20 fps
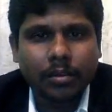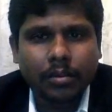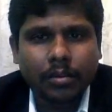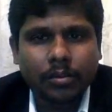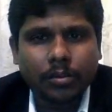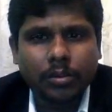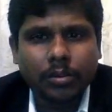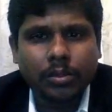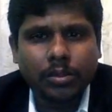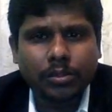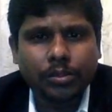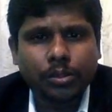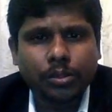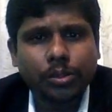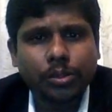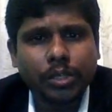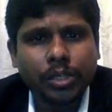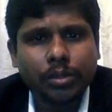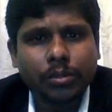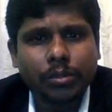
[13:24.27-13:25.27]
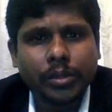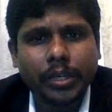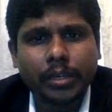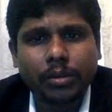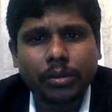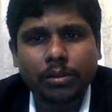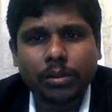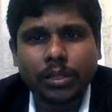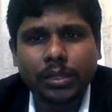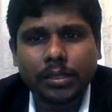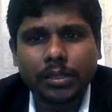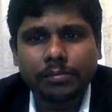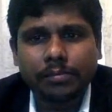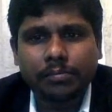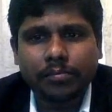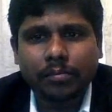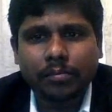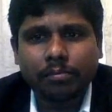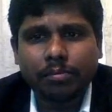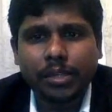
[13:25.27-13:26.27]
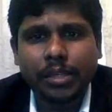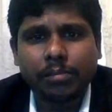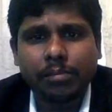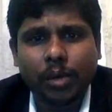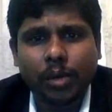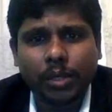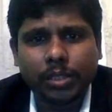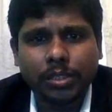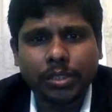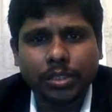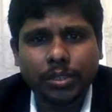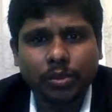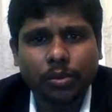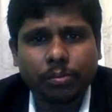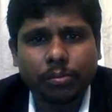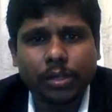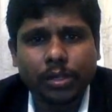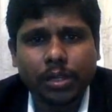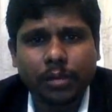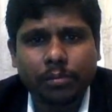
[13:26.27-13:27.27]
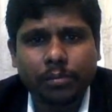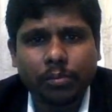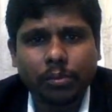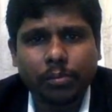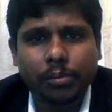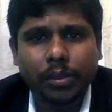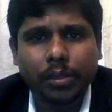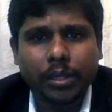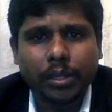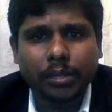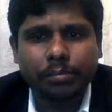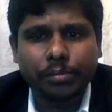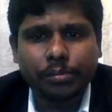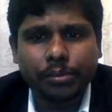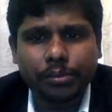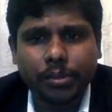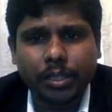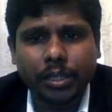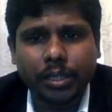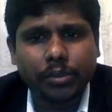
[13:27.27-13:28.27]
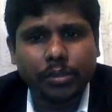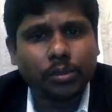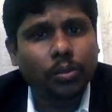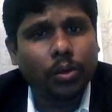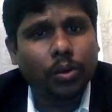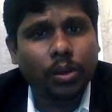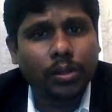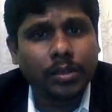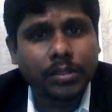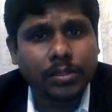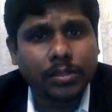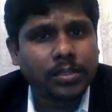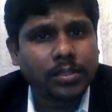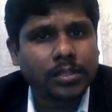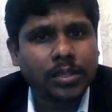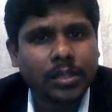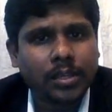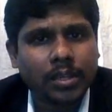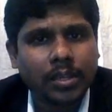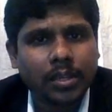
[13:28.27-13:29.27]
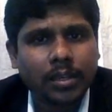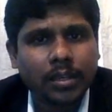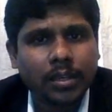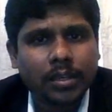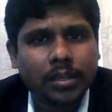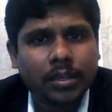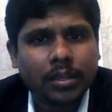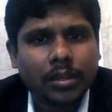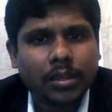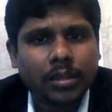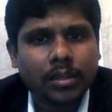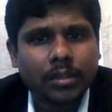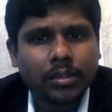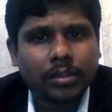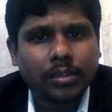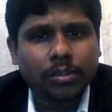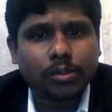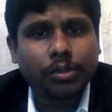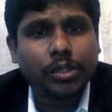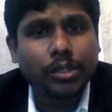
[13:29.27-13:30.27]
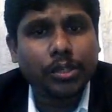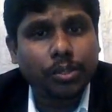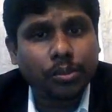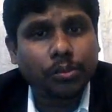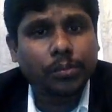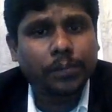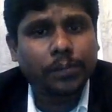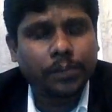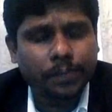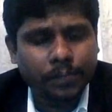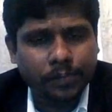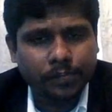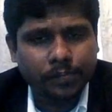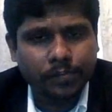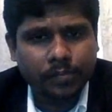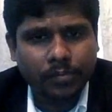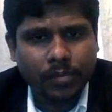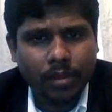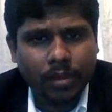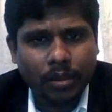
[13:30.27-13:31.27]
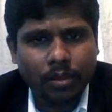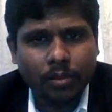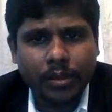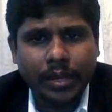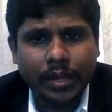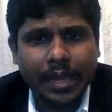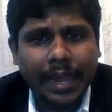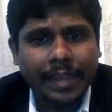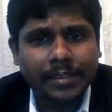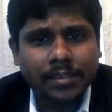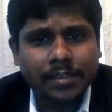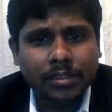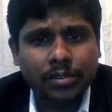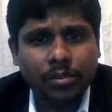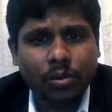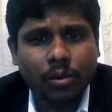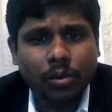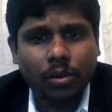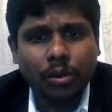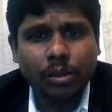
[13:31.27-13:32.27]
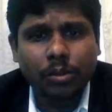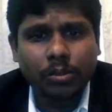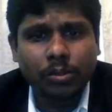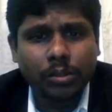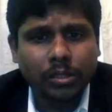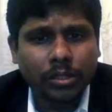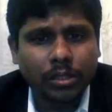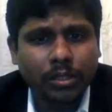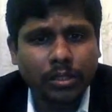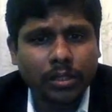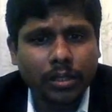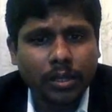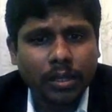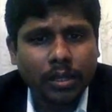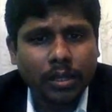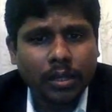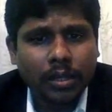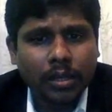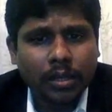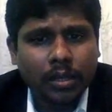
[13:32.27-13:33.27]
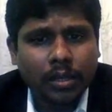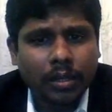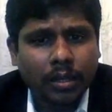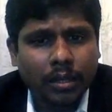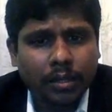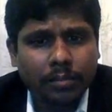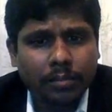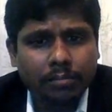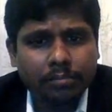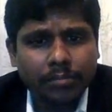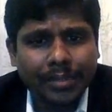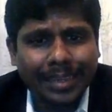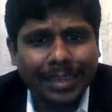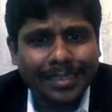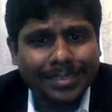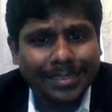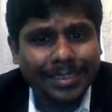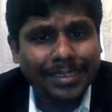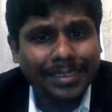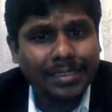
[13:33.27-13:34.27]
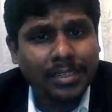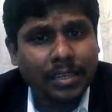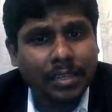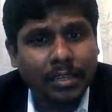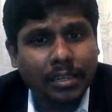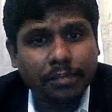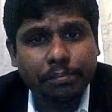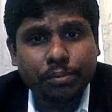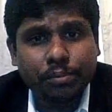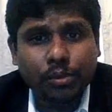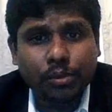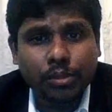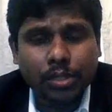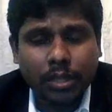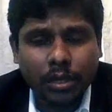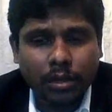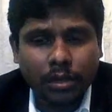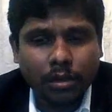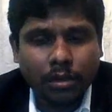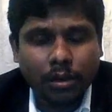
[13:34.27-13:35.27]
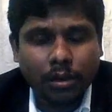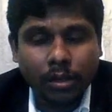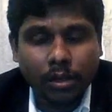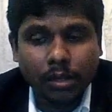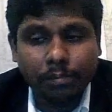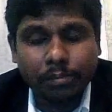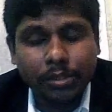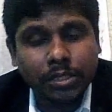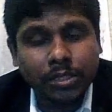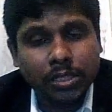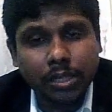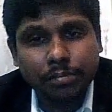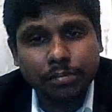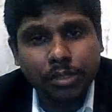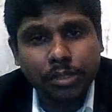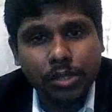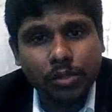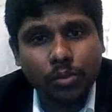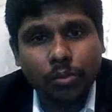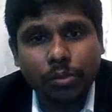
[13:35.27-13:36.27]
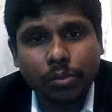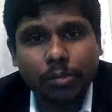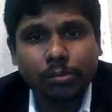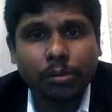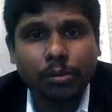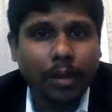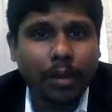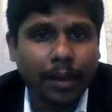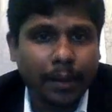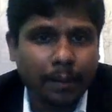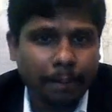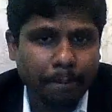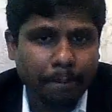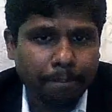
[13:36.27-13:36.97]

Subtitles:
which you don't need to get into the big monitor, open the computer and do all this. You don't need to. You can access all your x-rays and reports and all the prescriptions over mobile.